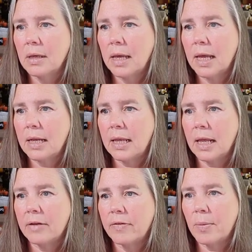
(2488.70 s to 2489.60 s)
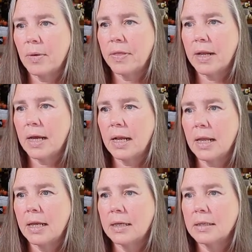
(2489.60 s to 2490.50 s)
And again, if I want that
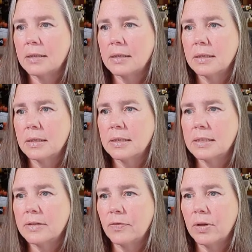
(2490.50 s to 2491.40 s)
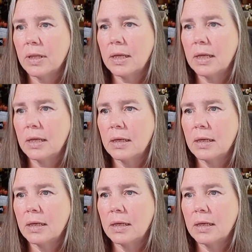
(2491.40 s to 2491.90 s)
highlighted differently,